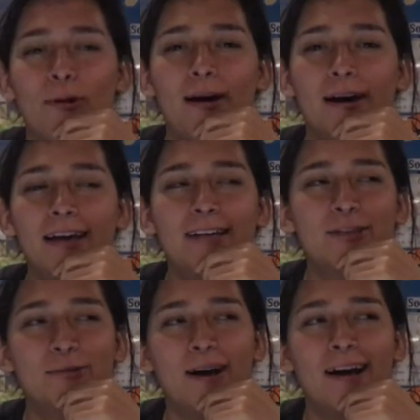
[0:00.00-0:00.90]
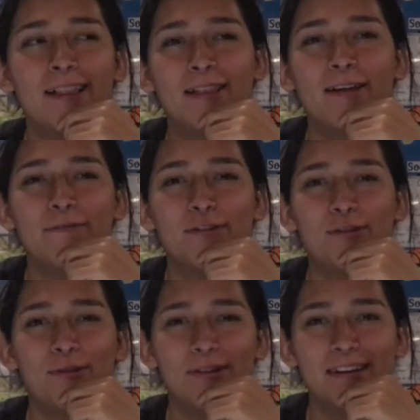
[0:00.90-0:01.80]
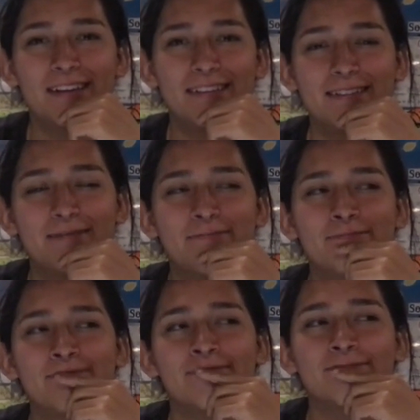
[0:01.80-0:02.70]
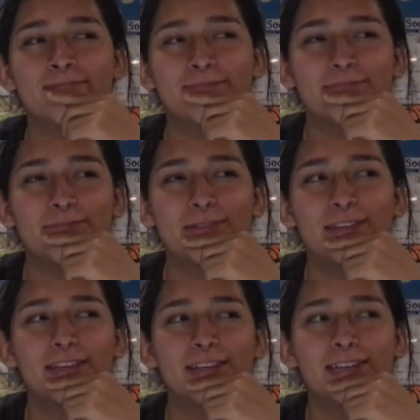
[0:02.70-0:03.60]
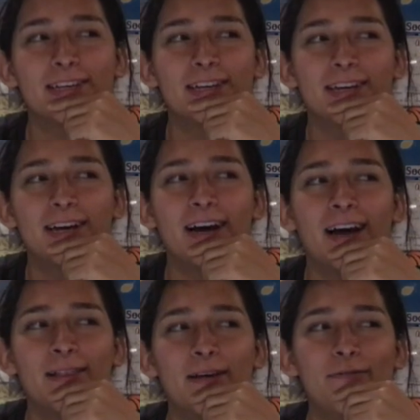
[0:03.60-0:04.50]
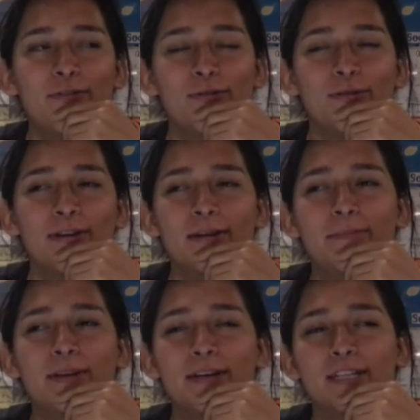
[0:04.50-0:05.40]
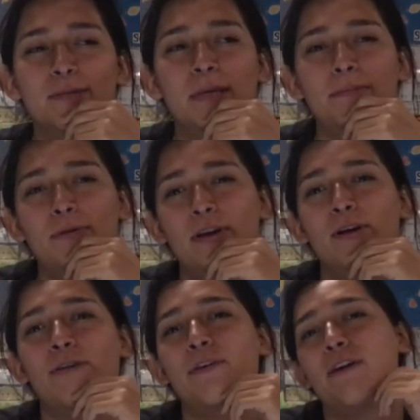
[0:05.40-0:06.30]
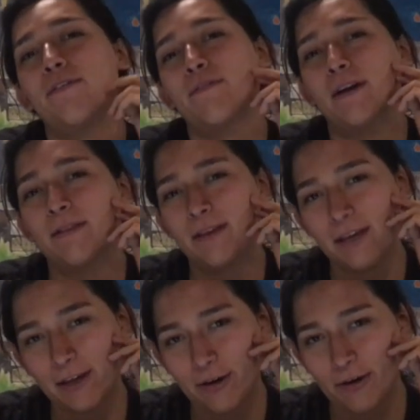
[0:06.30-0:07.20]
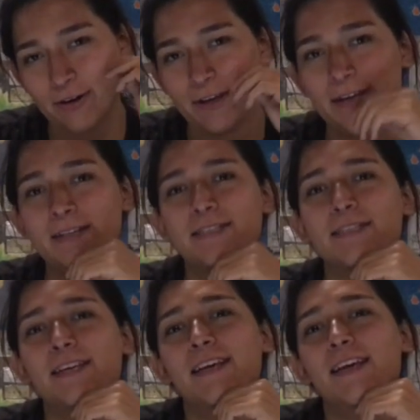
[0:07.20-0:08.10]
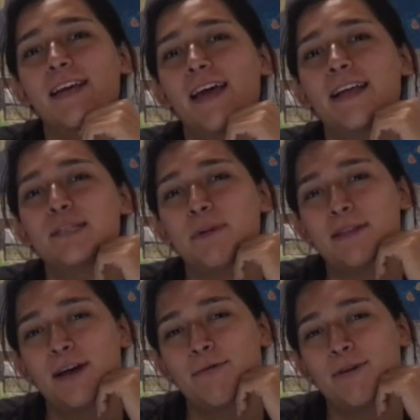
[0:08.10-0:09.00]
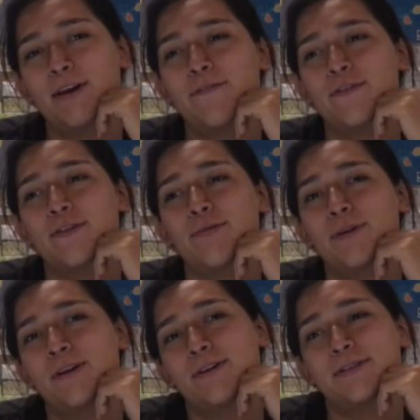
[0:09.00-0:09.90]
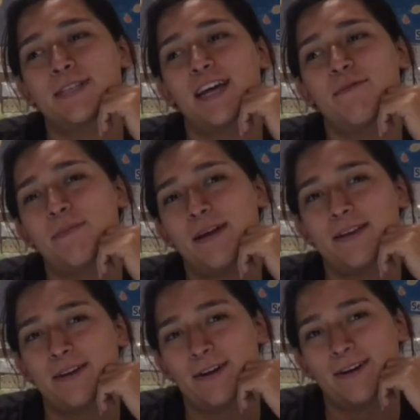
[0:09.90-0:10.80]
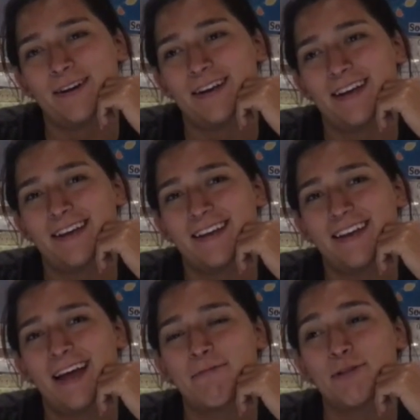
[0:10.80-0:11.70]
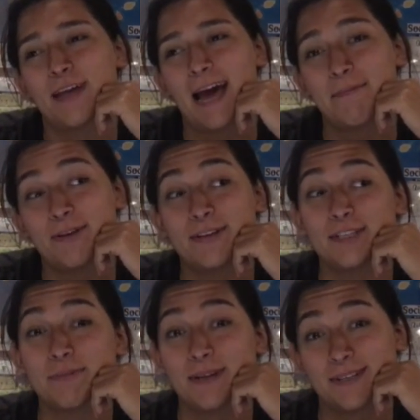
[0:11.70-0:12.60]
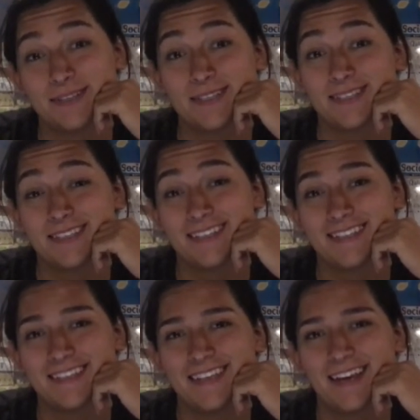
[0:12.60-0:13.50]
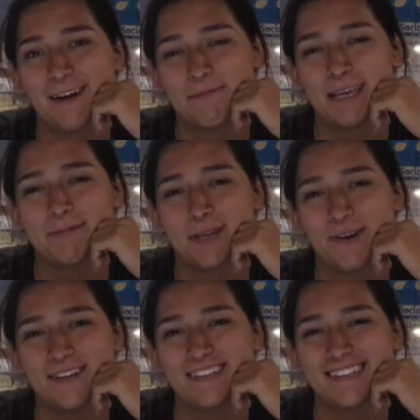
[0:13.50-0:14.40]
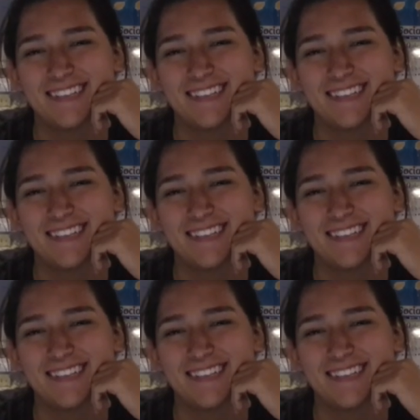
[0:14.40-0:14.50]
Why do I love Cloyne? Hmm. I love Cloyne because people here are very friendly and courteous, and it's been that way for the three years that I've been here. And I'm really happy because it's been consistent. I hope it keeps going.